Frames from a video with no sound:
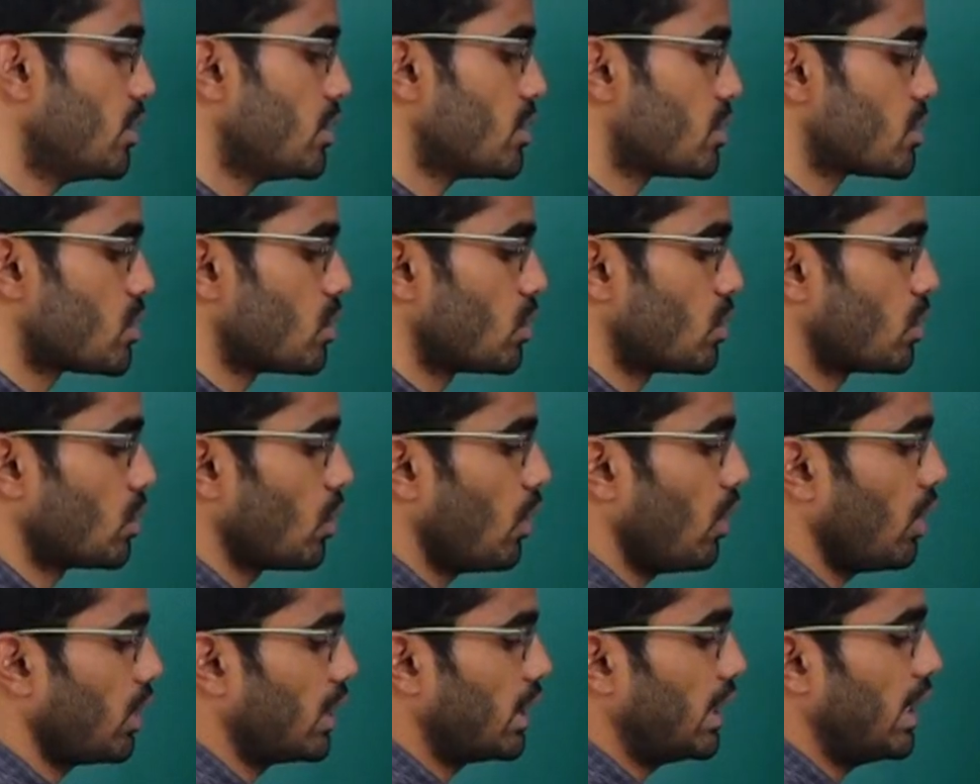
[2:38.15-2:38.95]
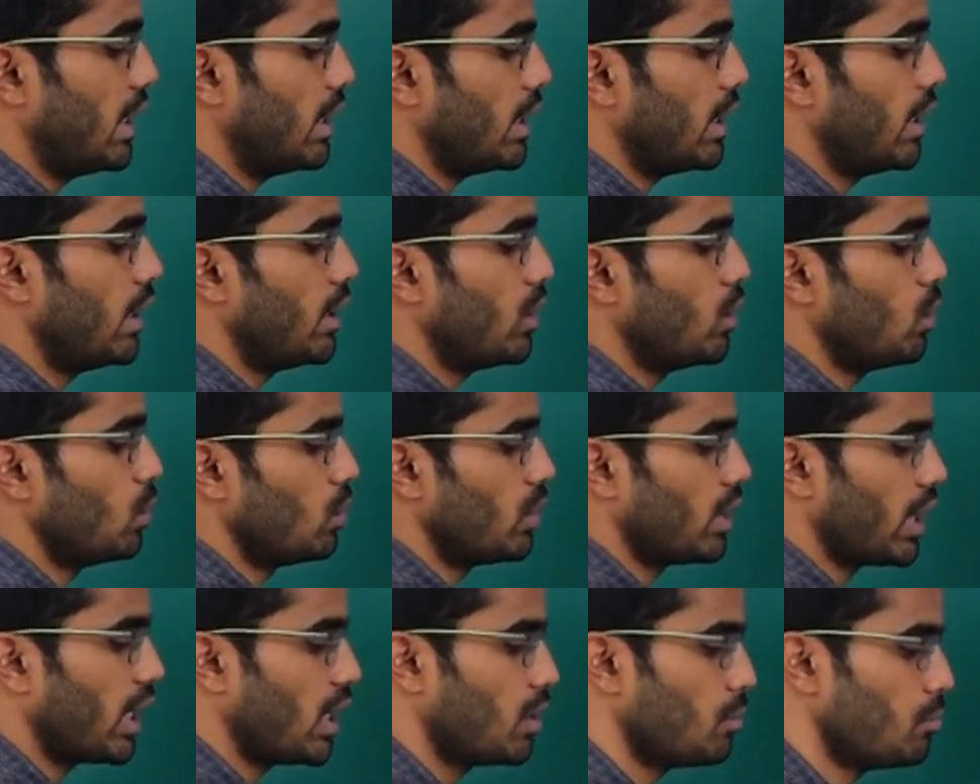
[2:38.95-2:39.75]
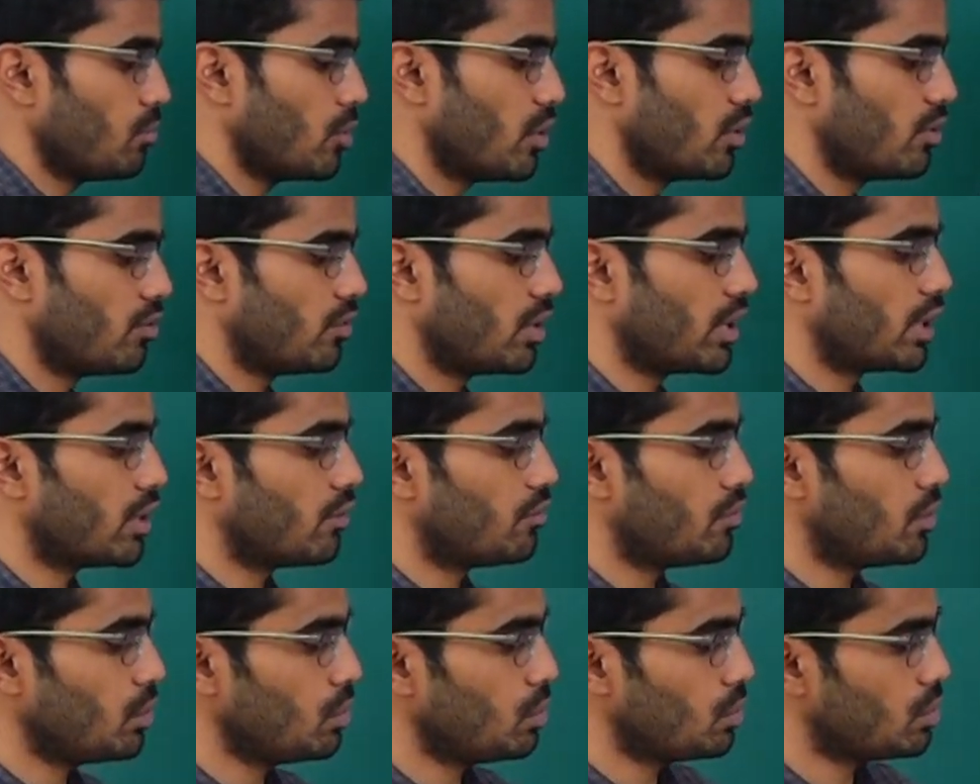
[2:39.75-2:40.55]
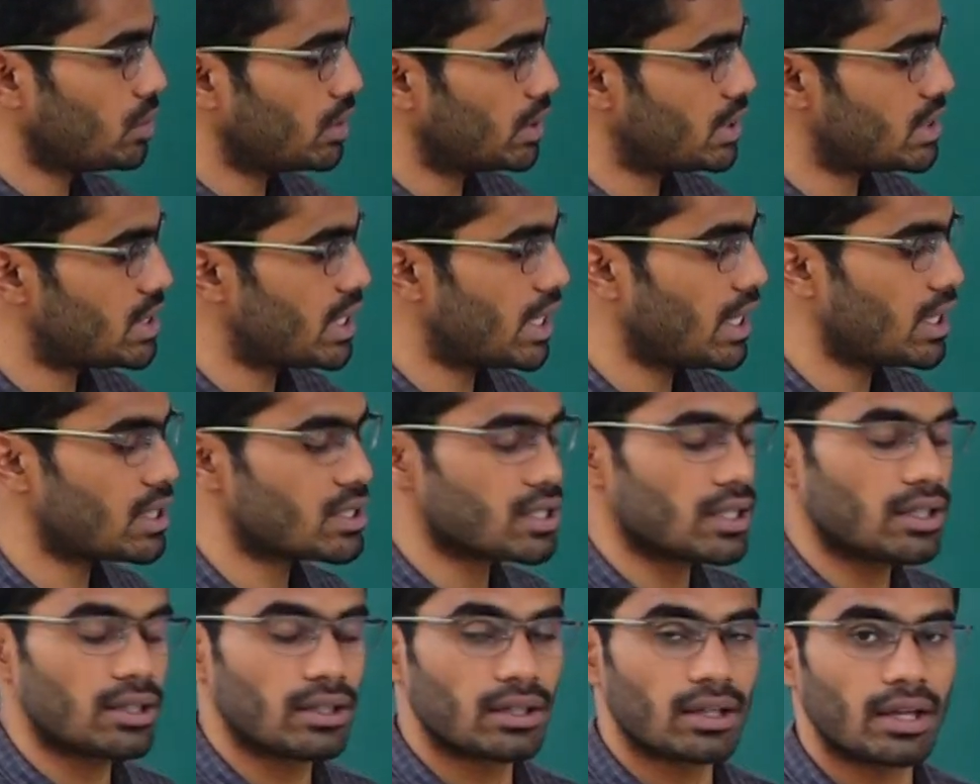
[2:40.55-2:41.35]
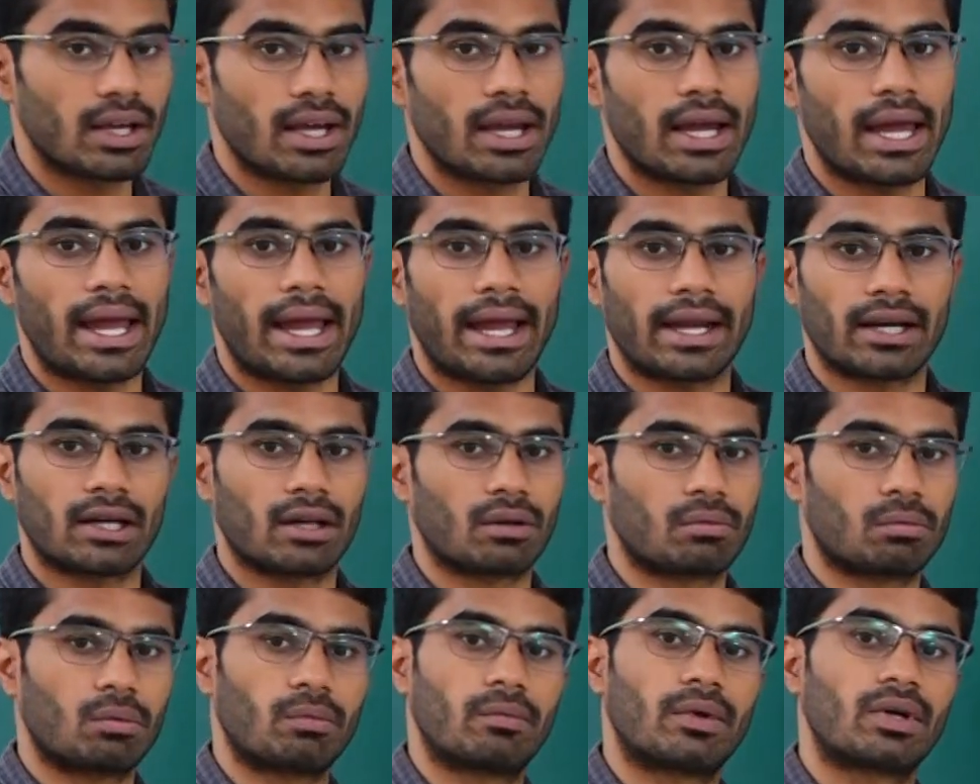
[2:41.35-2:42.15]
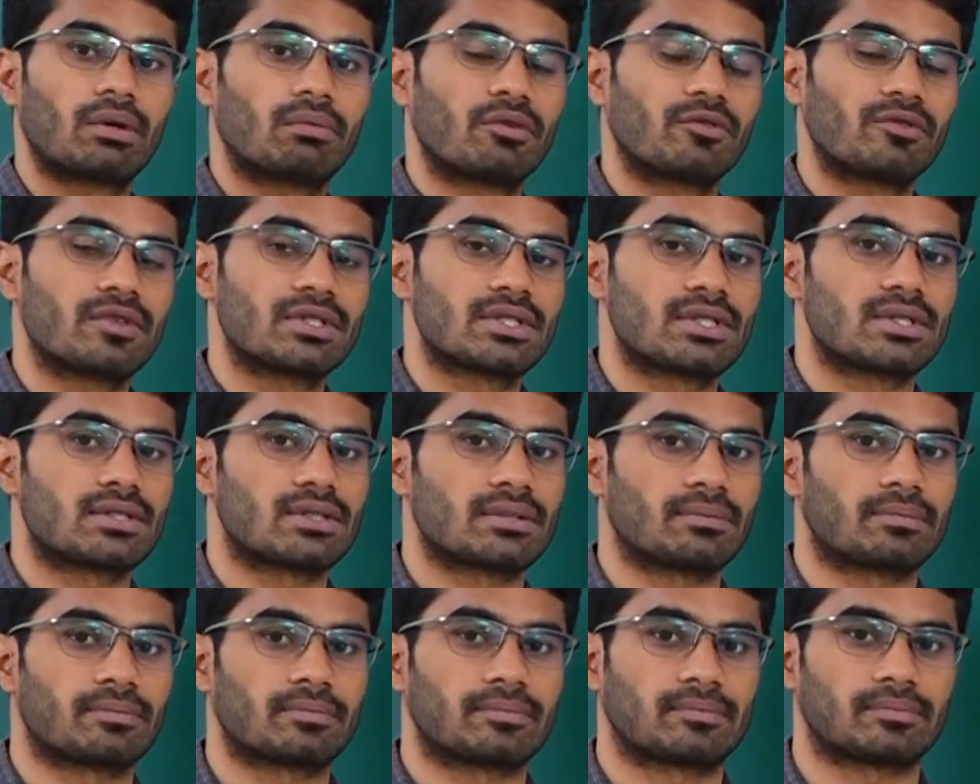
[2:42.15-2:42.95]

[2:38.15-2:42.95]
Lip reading: So, torque net into time will give you the change in angular momentum of the system.